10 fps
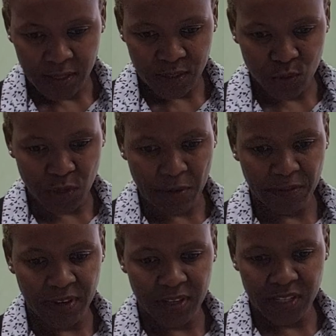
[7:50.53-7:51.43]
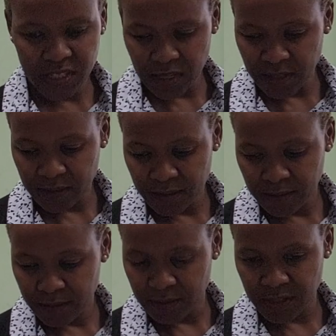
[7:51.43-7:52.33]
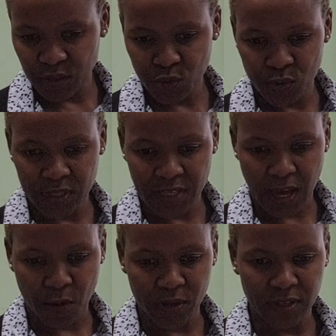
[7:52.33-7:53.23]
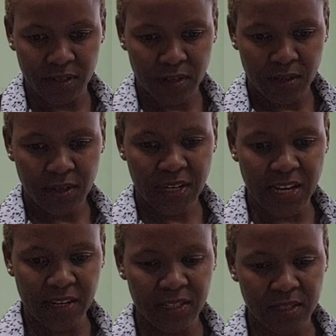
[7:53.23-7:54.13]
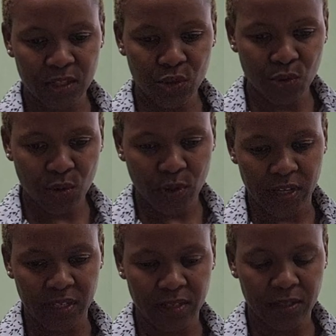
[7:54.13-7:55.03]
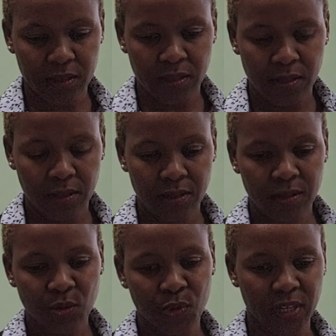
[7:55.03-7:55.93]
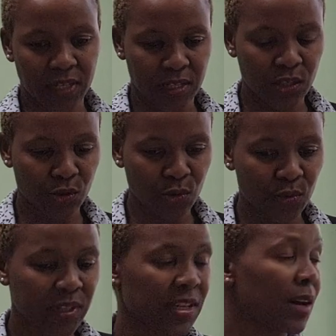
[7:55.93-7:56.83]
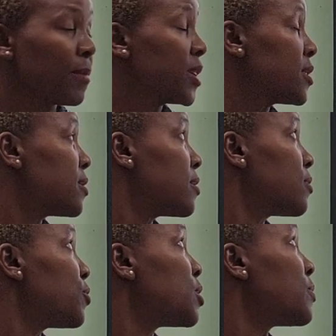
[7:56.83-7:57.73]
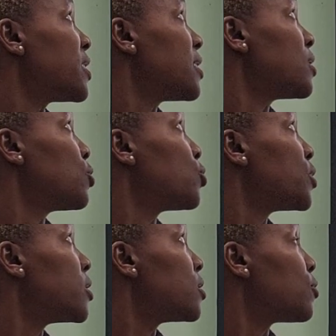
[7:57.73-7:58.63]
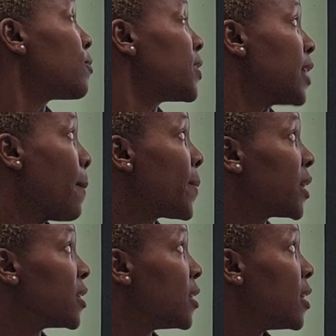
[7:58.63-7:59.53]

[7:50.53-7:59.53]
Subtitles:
So our financial ratios are on current ratio and quick ratio, which measure the liquidity of the company.